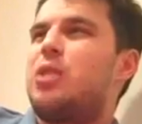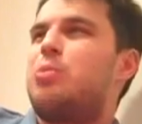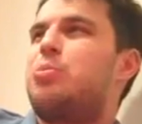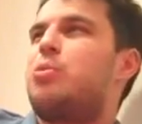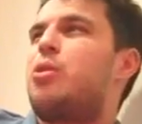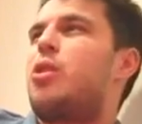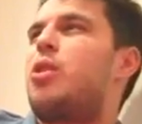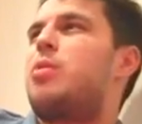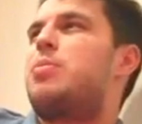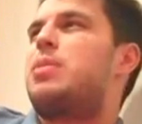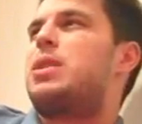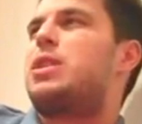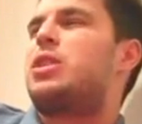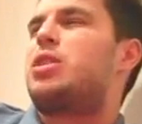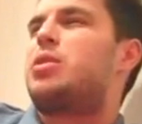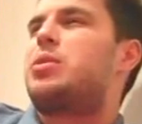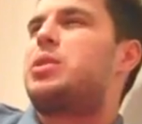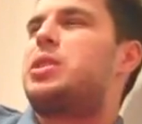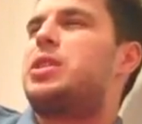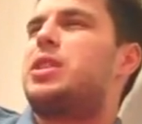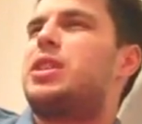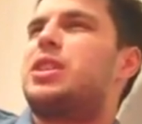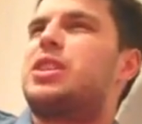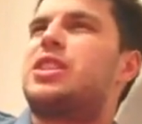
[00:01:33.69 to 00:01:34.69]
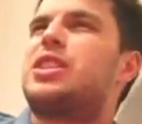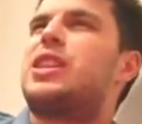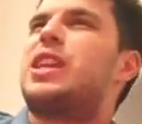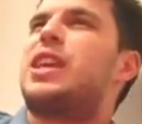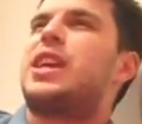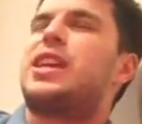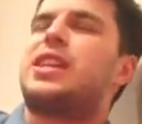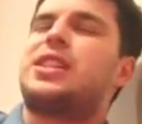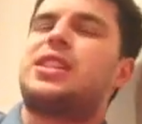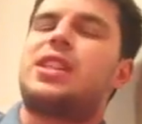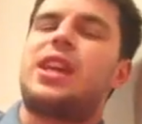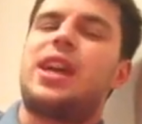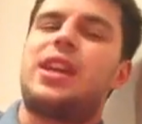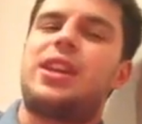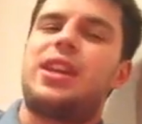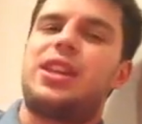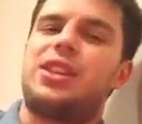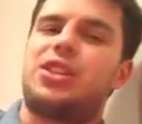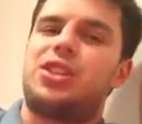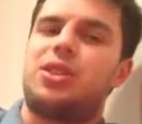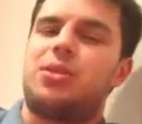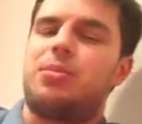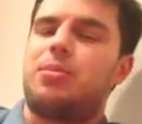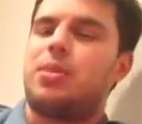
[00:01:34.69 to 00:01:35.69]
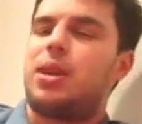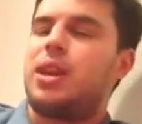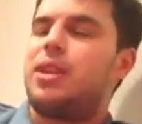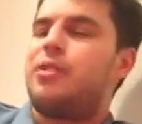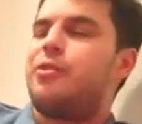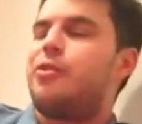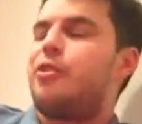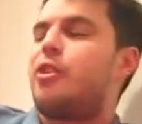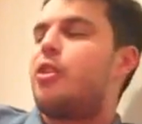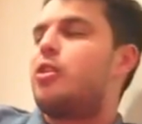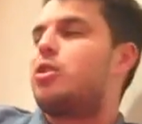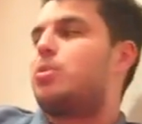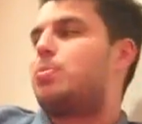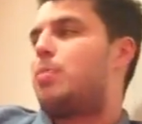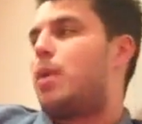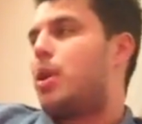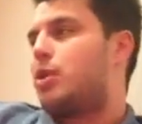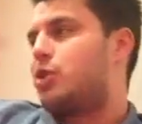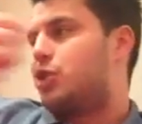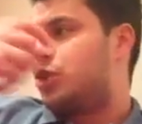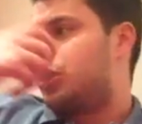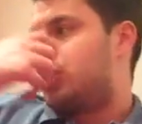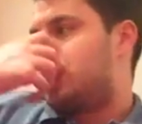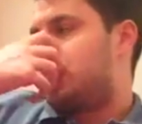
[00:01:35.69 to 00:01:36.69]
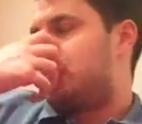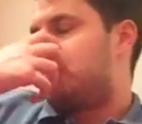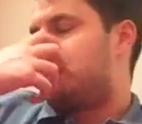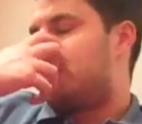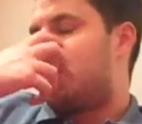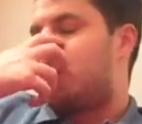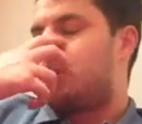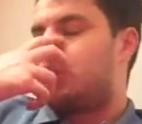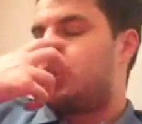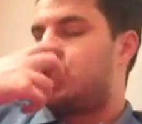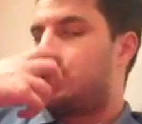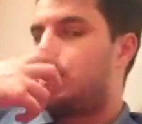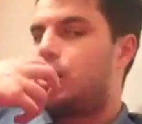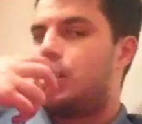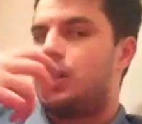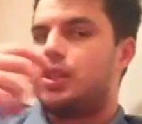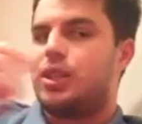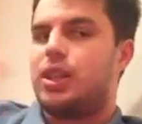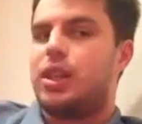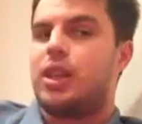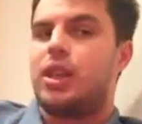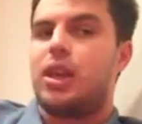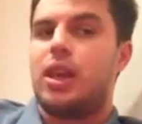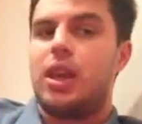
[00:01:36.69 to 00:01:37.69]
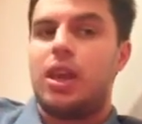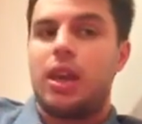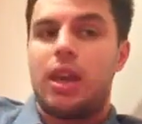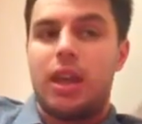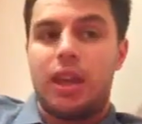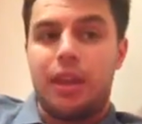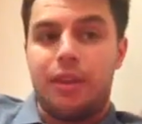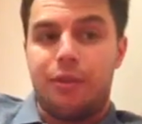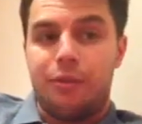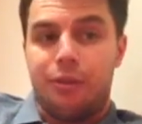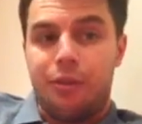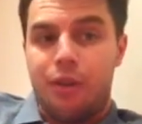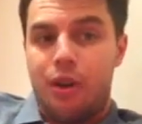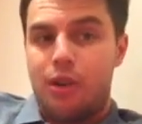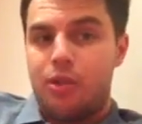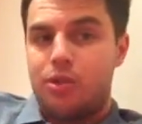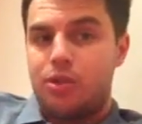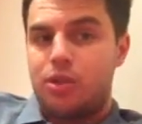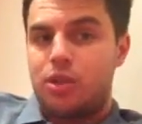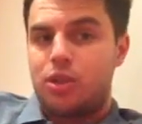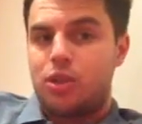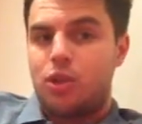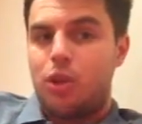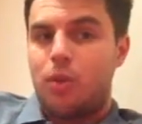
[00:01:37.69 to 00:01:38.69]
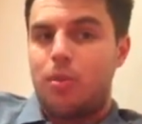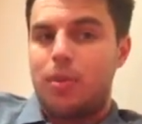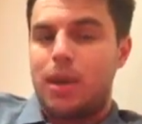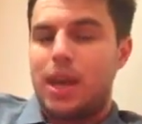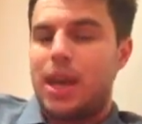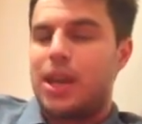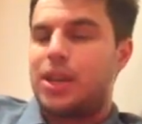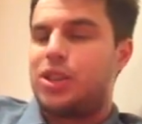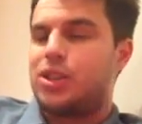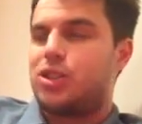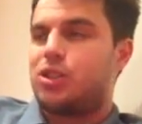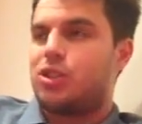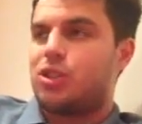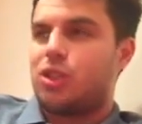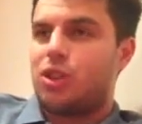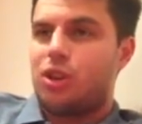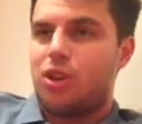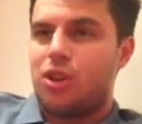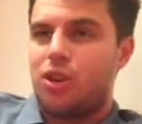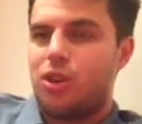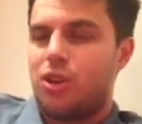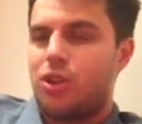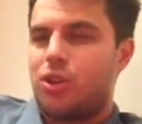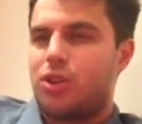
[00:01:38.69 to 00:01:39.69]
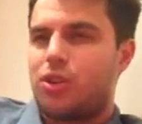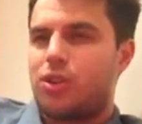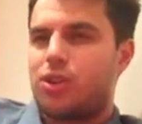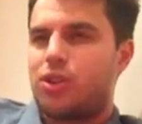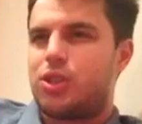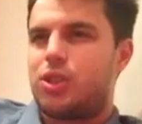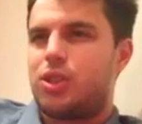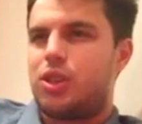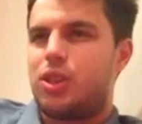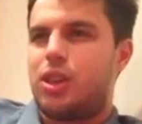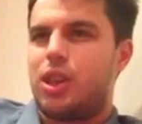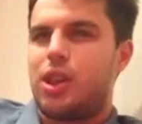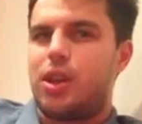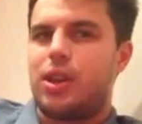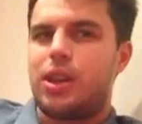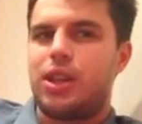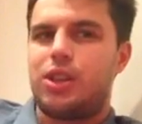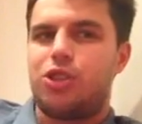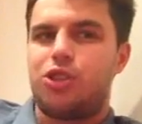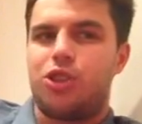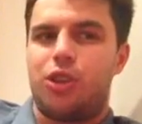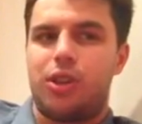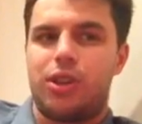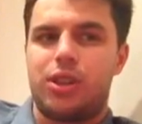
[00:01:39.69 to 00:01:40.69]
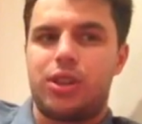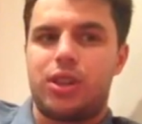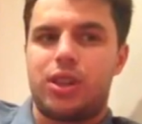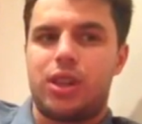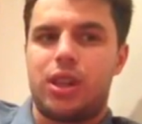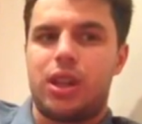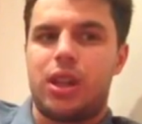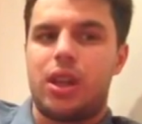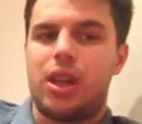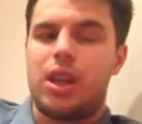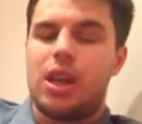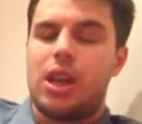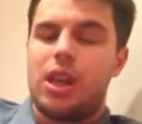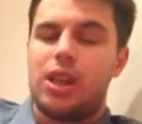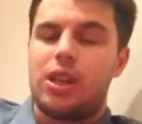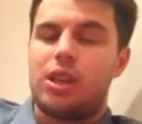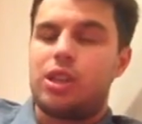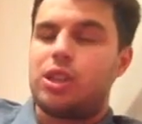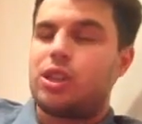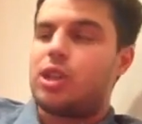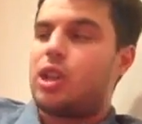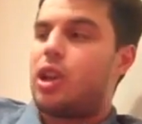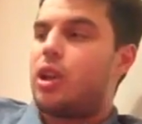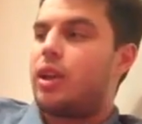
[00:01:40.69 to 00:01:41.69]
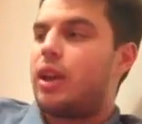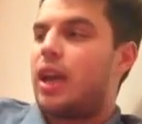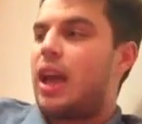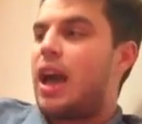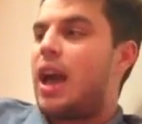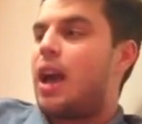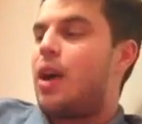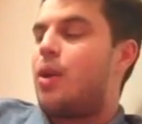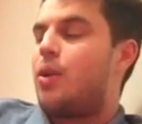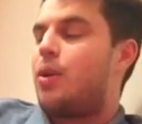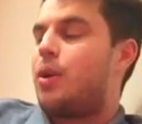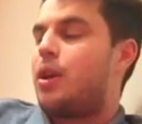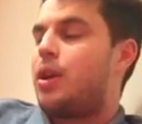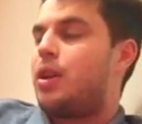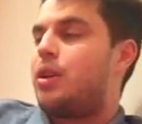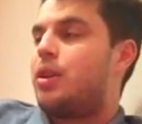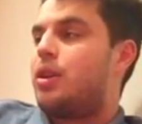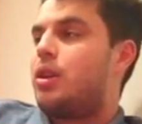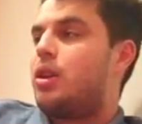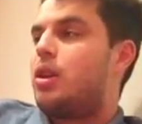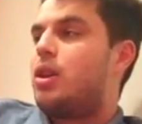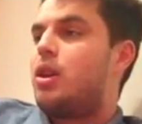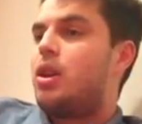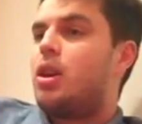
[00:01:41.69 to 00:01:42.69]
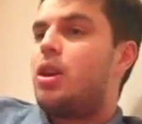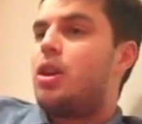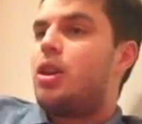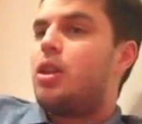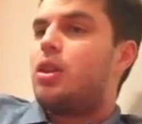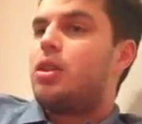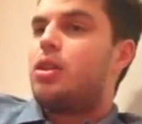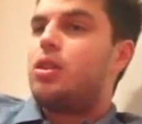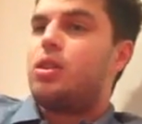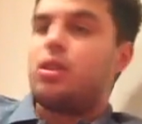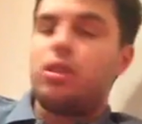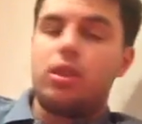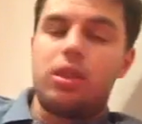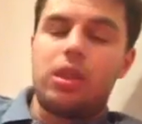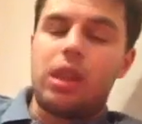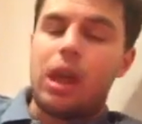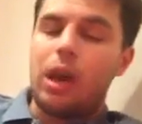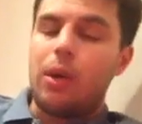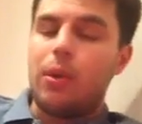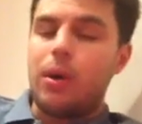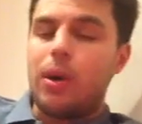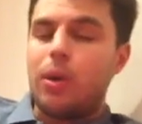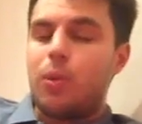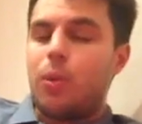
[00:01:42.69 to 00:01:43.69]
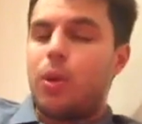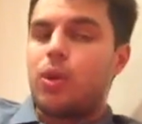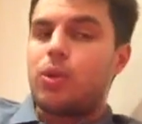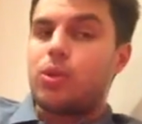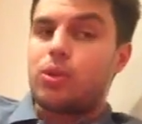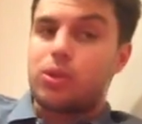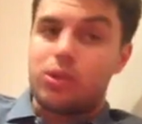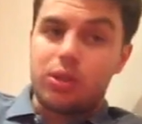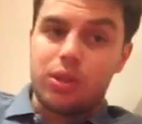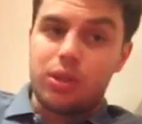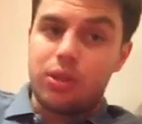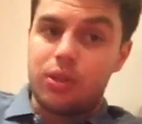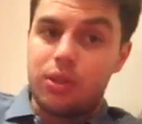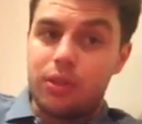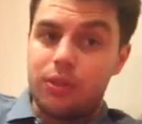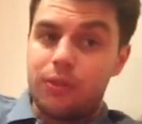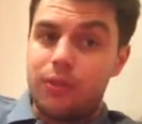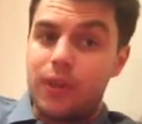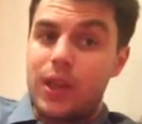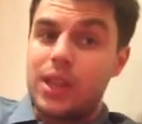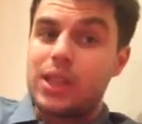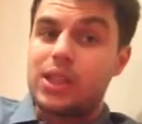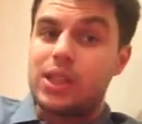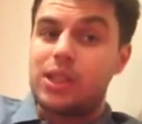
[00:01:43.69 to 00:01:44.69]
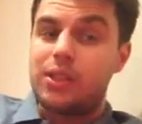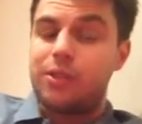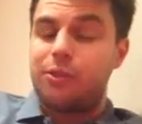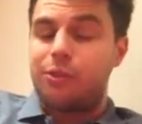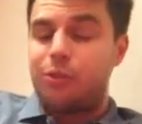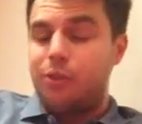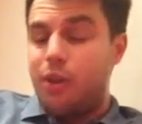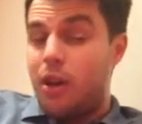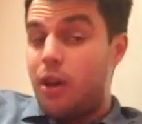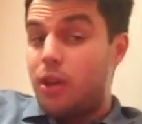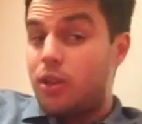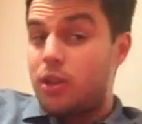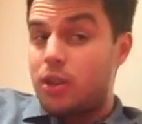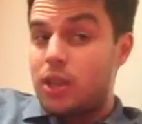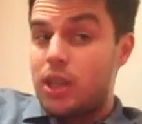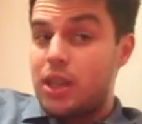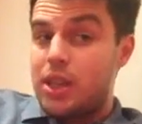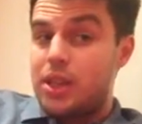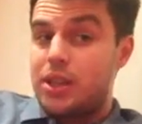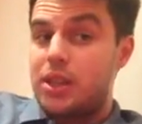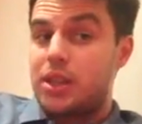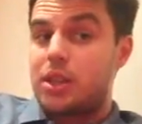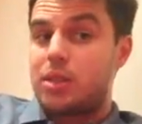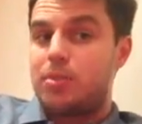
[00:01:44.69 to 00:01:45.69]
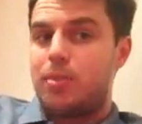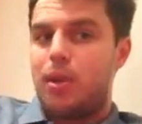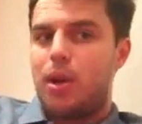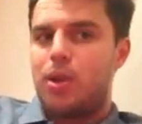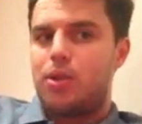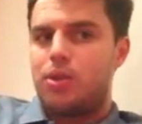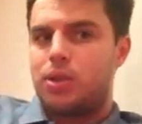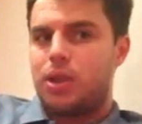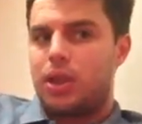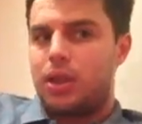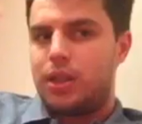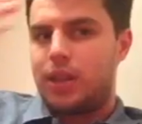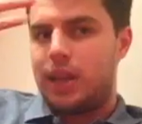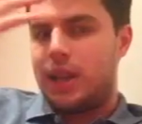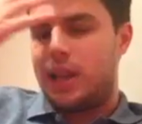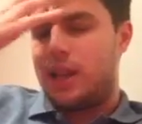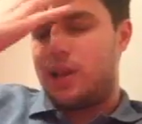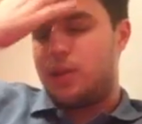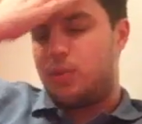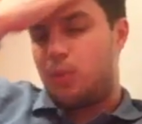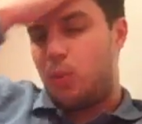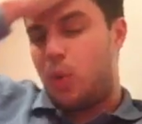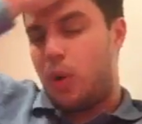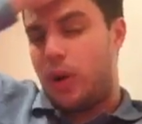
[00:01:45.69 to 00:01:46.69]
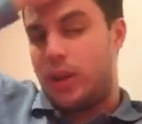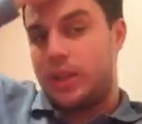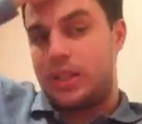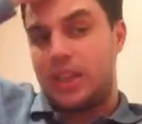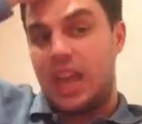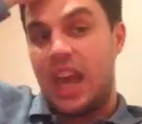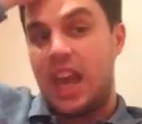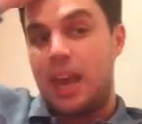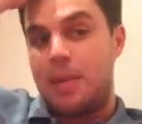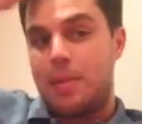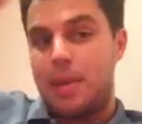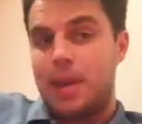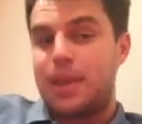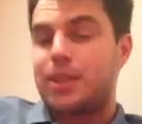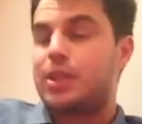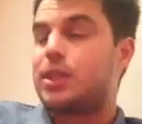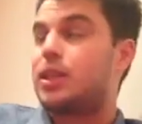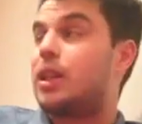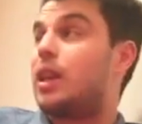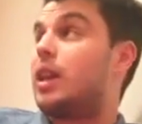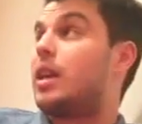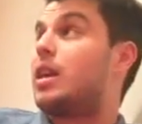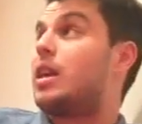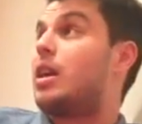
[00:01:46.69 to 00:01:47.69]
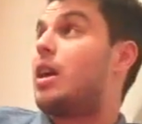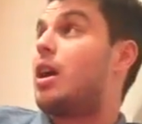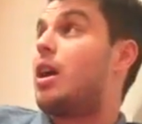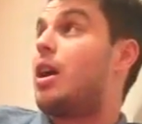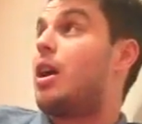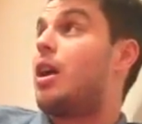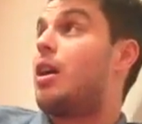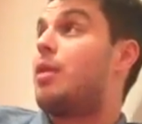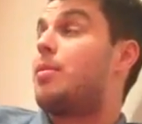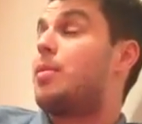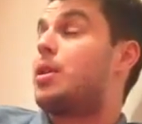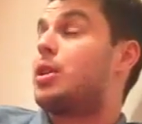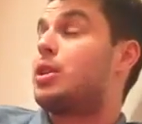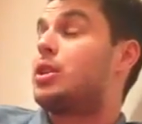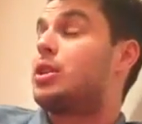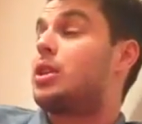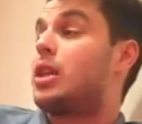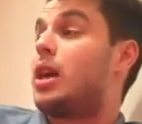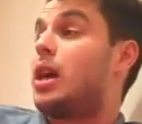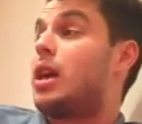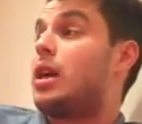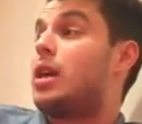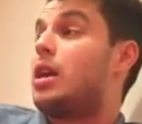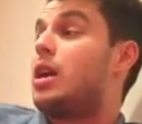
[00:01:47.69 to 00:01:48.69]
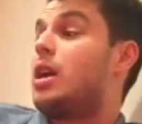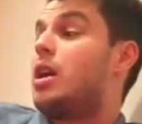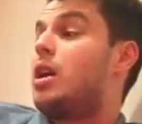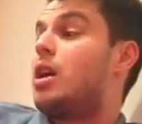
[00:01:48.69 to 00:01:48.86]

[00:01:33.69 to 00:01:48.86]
Brian Minto isn't the slickest technician, but he throws punches in bunches, he throws combinations of hooks, and he tries to slug it out. And there were 1 or 2 defensive frailties exposed in Dillian Whyte's game, actually, I must say.